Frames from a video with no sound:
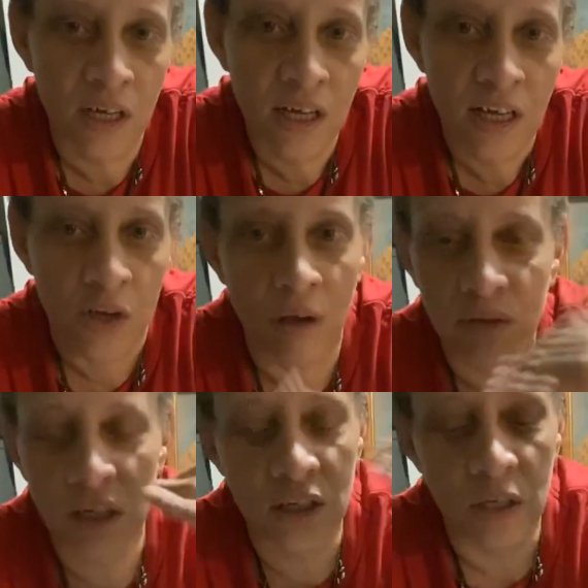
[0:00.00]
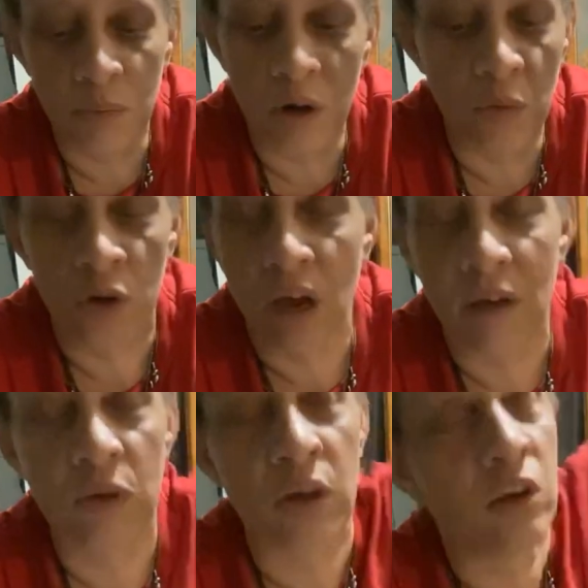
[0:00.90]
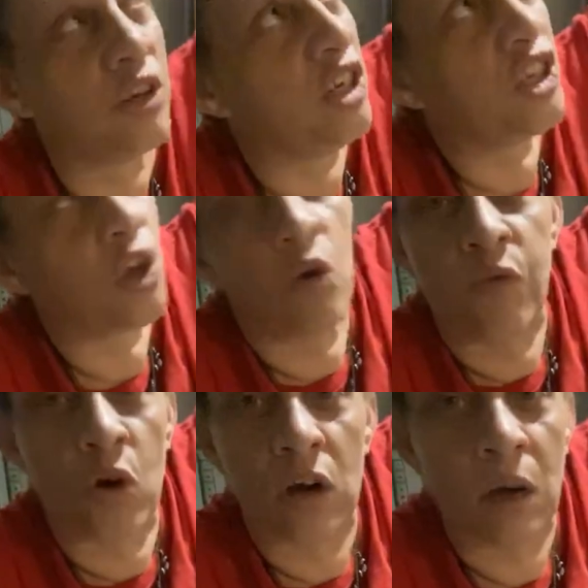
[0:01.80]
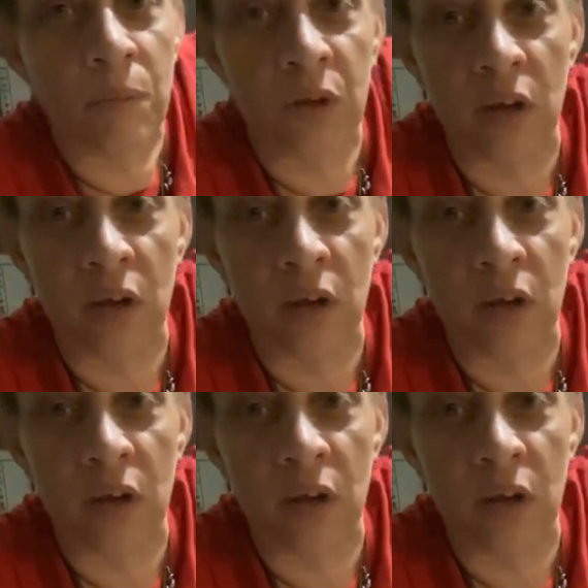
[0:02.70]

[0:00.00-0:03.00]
You have to get to the point where you have your energy so far up there,